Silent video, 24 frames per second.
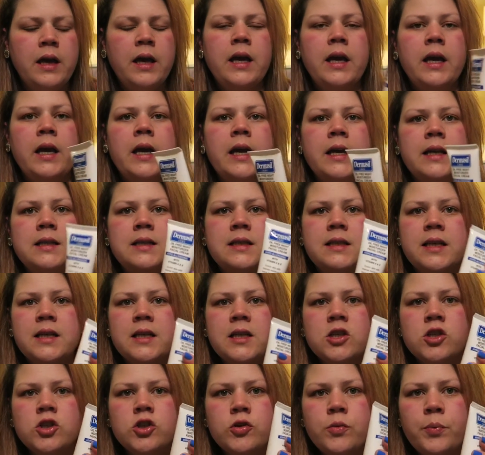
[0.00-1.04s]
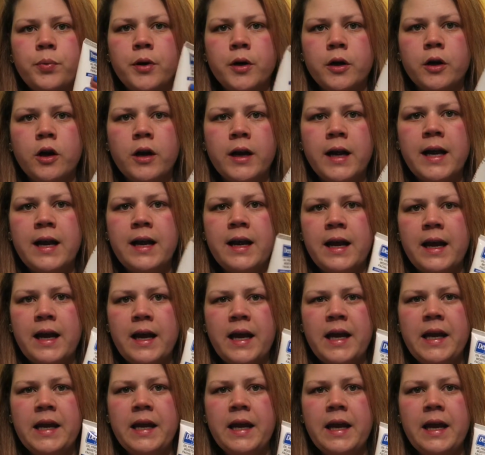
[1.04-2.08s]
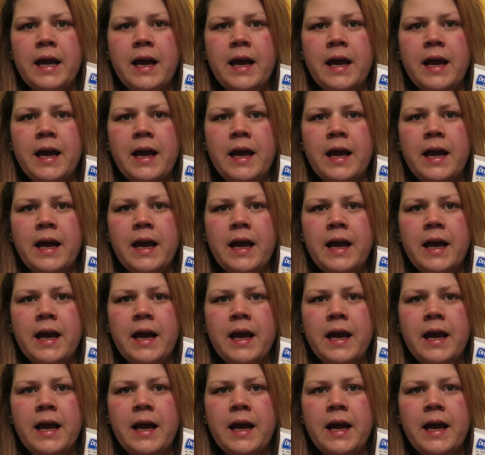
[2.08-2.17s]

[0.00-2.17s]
and this you put on at night